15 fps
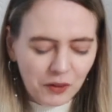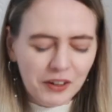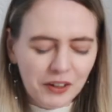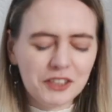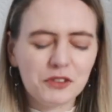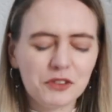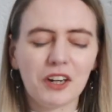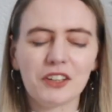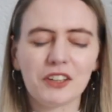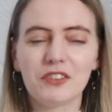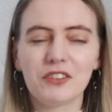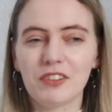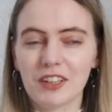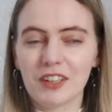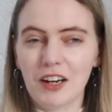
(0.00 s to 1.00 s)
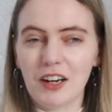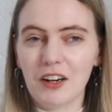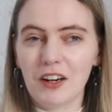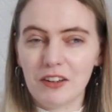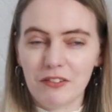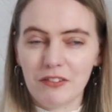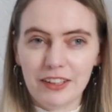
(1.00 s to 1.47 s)
Oh, he's trying to figure
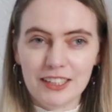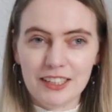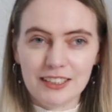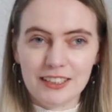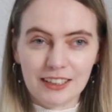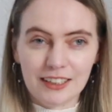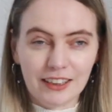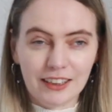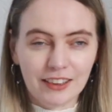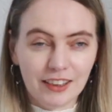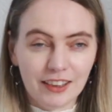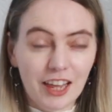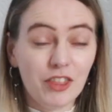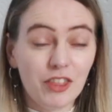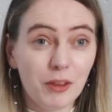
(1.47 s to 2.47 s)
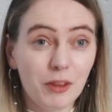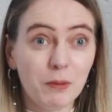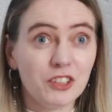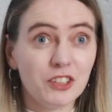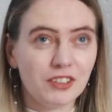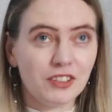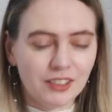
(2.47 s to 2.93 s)
out if he's in the
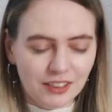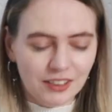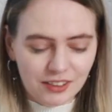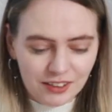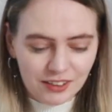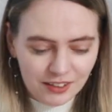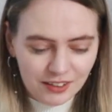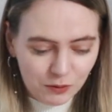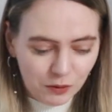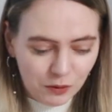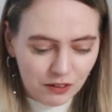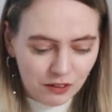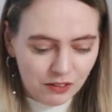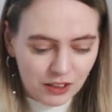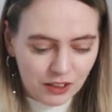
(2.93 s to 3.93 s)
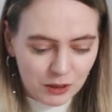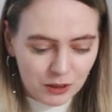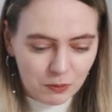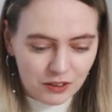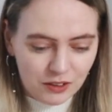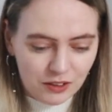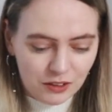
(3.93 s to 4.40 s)
business, whatever this
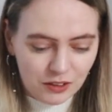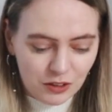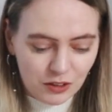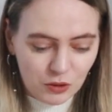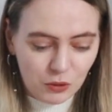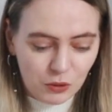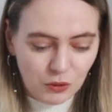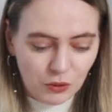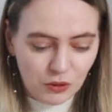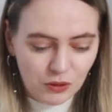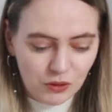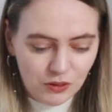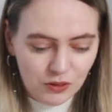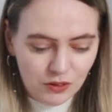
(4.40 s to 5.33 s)
business is called.